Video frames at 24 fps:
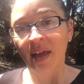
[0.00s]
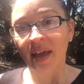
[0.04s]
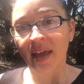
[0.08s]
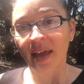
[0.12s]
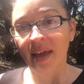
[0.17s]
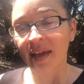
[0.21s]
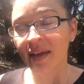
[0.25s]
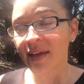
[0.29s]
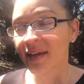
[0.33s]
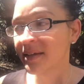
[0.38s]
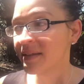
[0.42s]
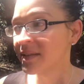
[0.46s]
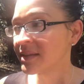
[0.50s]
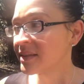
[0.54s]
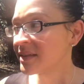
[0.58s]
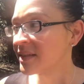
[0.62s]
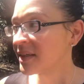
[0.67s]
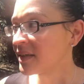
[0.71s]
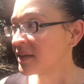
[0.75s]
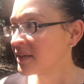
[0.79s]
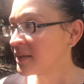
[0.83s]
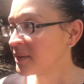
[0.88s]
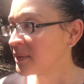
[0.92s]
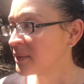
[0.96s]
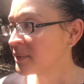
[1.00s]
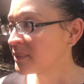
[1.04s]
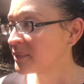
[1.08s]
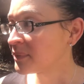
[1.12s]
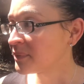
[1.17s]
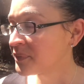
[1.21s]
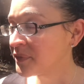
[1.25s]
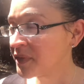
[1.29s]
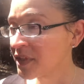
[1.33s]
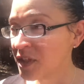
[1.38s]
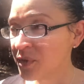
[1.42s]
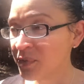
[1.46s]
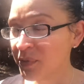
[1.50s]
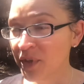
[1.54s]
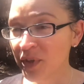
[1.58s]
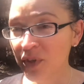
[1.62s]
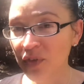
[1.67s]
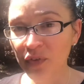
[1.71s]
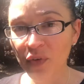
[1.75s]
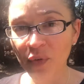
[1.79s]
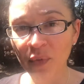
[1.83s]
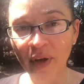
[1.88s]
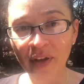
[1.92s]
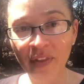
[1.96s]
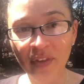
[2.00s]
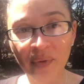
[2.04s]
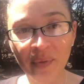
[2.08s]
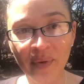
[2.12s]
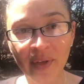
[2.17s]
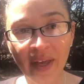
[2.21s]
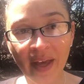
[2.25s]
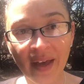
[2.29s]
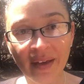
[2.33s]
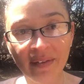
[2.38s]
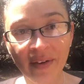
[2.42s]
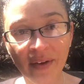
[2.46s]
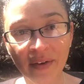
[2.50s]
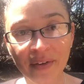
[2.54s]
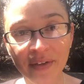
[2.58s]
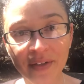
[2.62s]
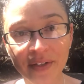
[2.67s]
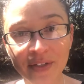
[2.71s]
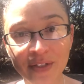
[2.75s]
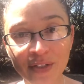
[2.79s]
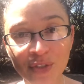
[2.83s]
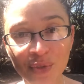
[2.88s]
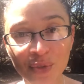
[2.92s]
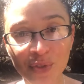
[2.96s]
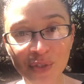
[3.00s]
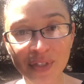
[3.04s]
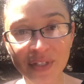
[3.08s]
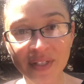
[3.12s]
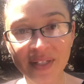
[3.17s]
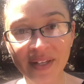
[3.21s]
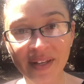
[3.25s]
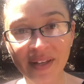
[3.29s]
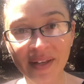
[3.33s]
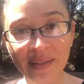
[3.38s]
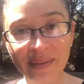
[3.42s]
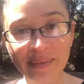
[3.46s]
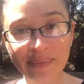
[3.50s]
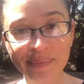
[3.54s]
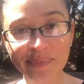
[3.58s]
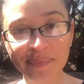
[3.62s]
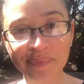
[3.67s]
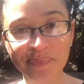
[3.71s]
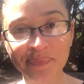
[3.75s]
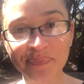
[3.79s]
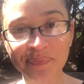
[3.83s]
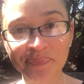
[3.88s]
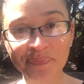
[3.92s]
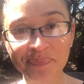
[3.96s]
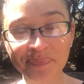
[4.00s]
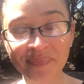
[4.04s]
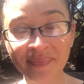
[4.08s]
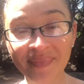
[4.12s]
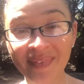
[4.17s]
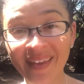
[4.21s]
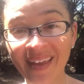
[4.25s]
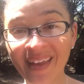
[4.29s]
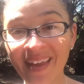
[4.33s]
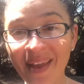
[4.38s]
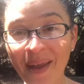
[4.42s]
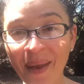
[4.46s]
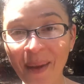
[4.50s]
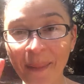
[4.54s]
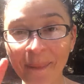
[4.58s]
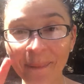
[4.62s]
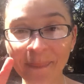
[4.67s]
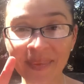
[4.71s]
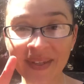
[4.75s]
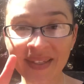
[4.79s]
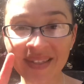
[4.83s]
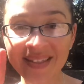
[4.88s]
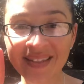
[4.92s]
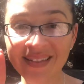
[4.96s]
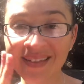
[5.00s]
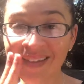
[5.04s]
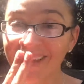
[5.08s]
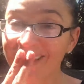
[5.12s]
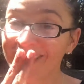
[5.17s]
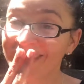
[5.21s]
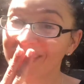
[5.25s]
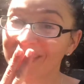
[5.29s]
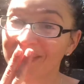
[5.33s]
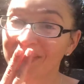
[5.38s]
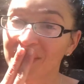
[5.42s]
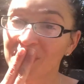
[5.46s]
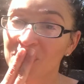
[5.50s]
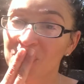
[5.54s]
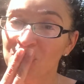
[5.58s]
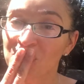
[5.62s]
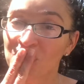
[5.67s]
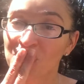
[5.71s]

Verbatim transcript: and um, this beautiful weather we have out here in Georgia today. Peace and love.